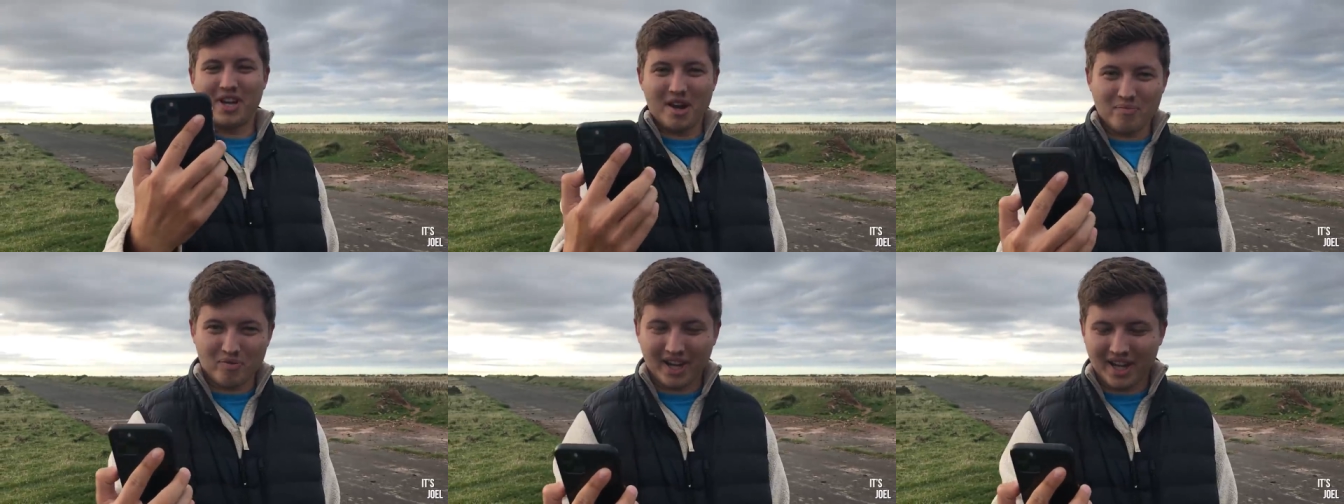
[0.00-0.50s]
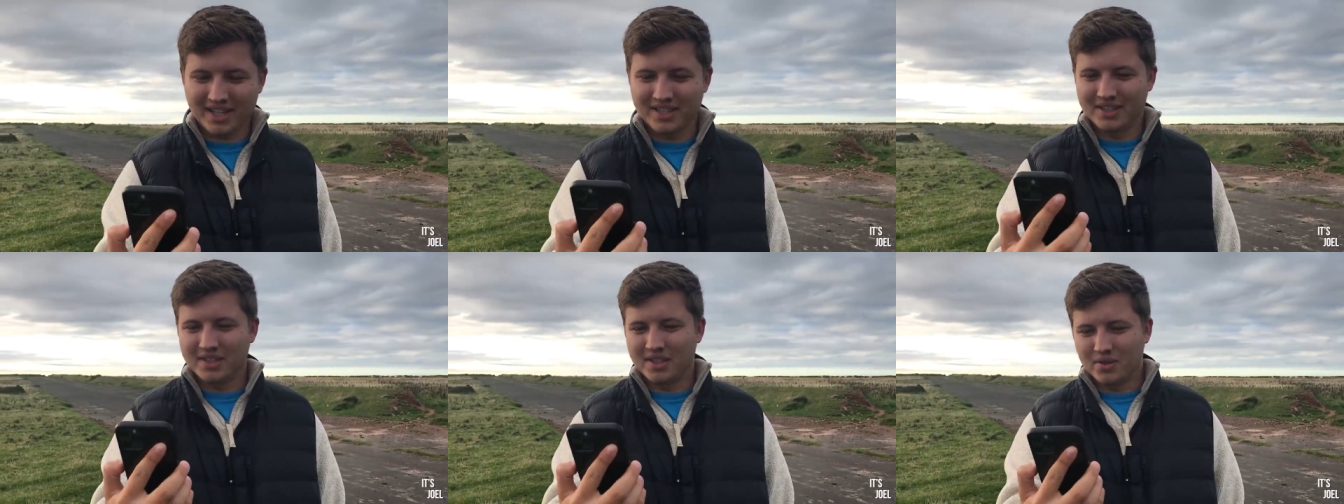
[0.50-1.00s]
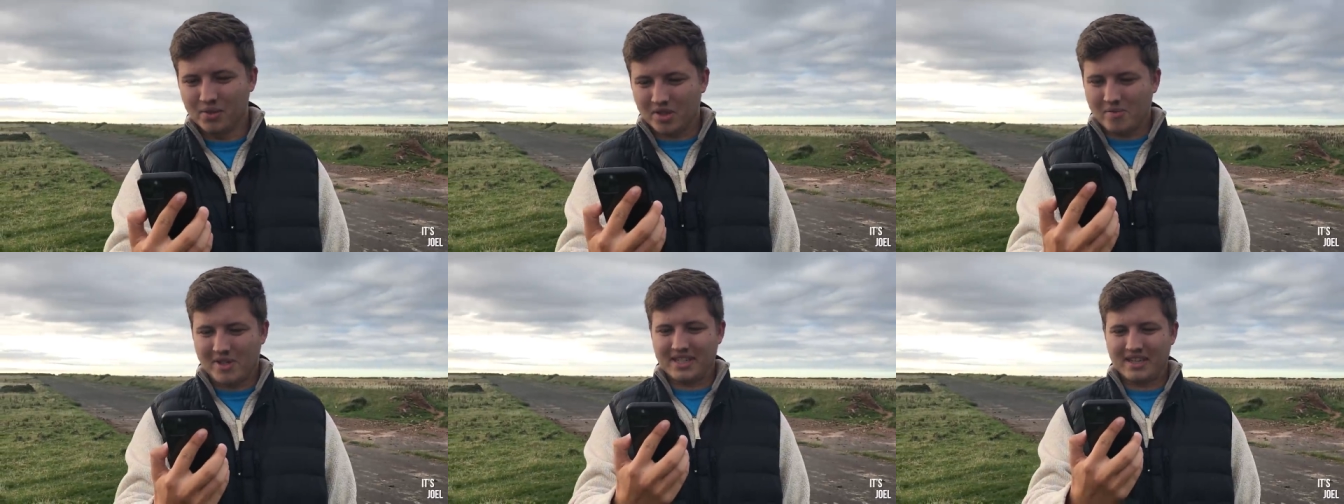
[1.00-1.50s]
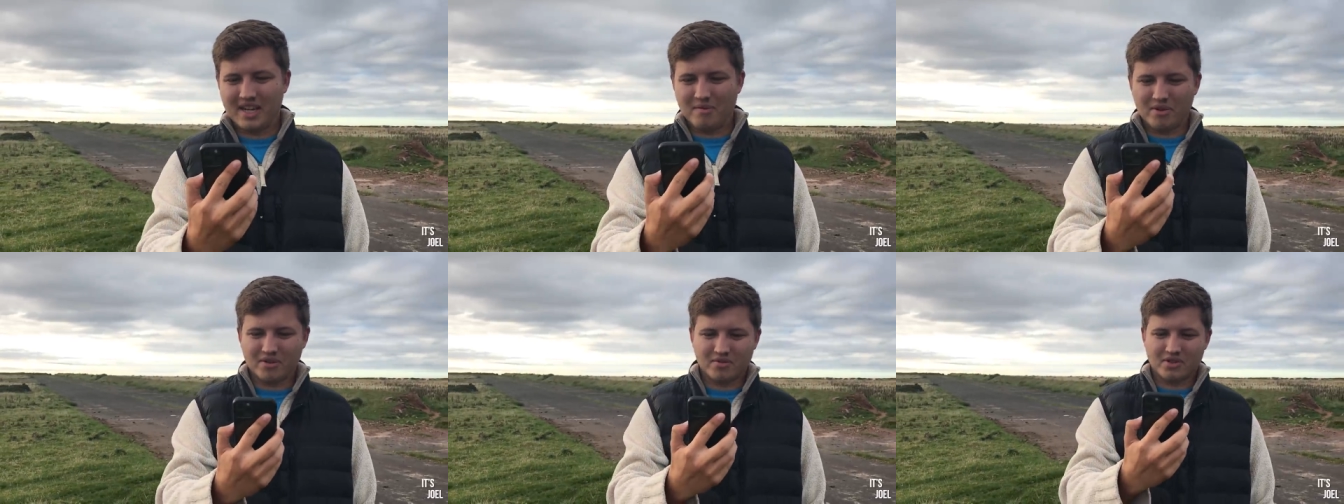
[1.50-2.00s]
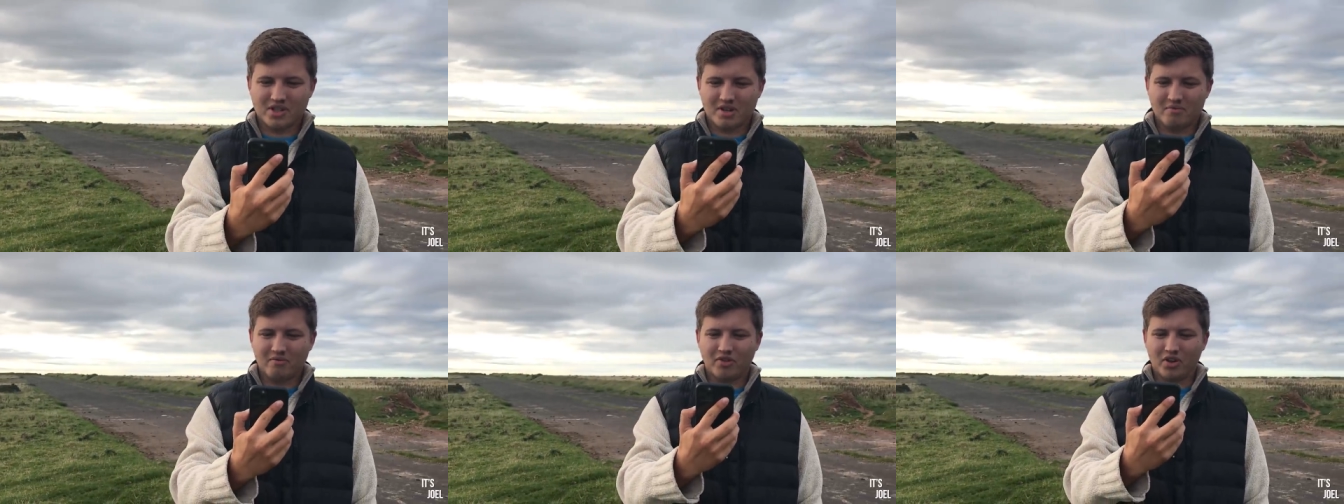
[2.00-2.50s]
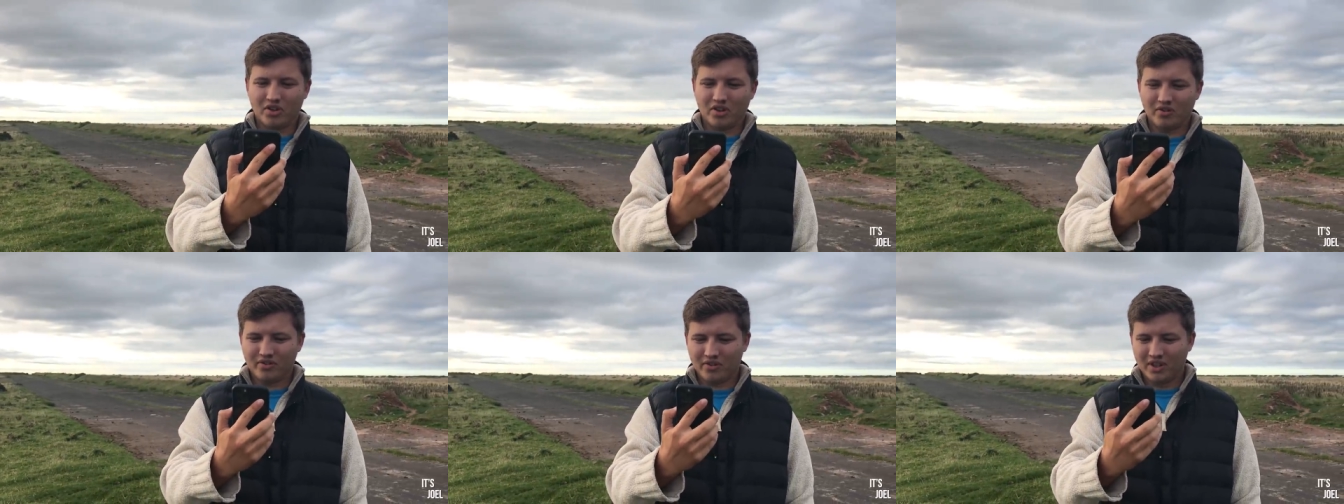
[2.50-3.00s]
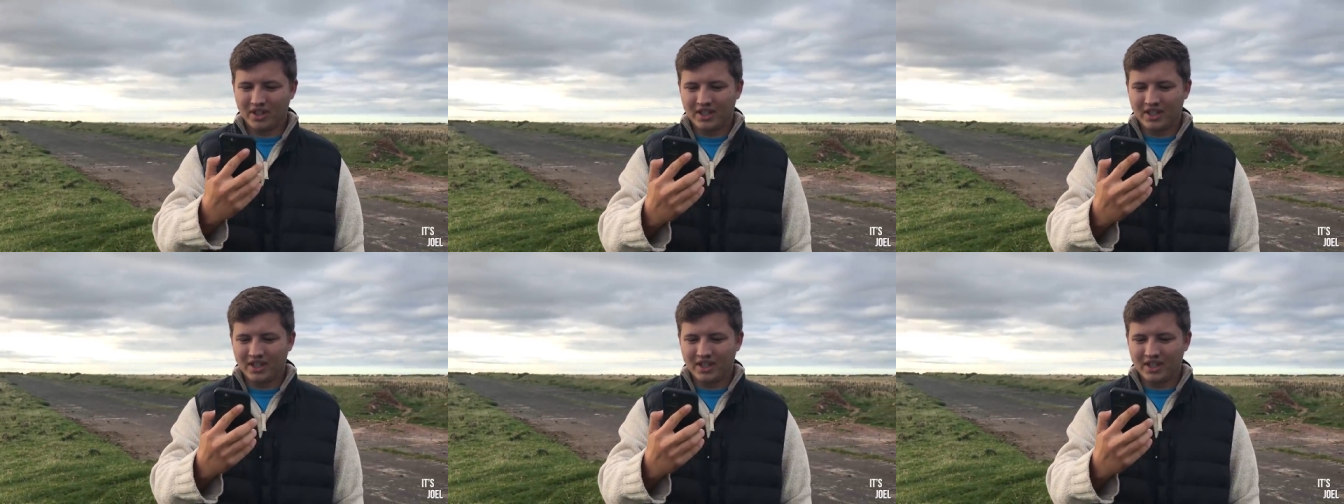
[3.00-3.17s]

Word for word: Cabriolet automatic gearbox, which I'm fond of.